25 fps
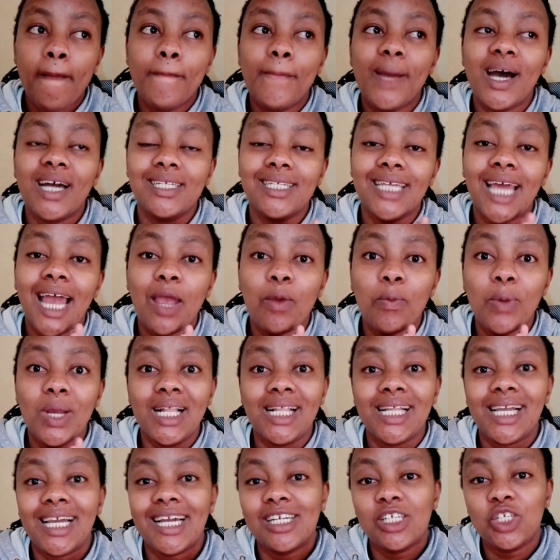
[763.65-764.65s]
but I
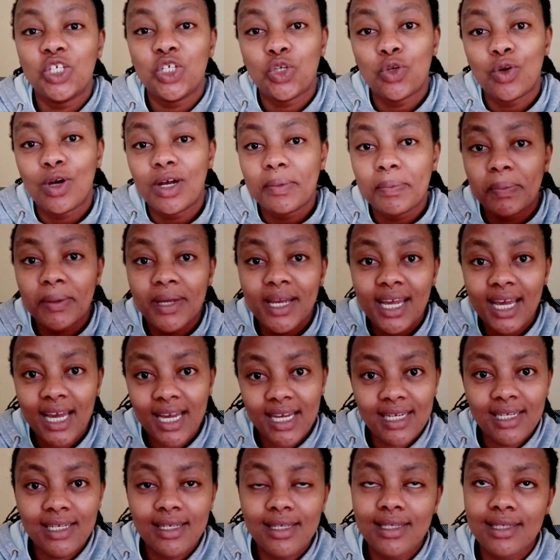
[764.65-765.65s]
will catch you up
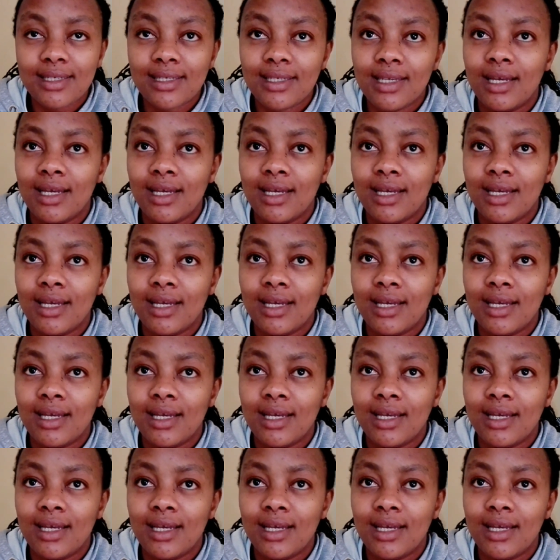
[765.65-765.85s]
guys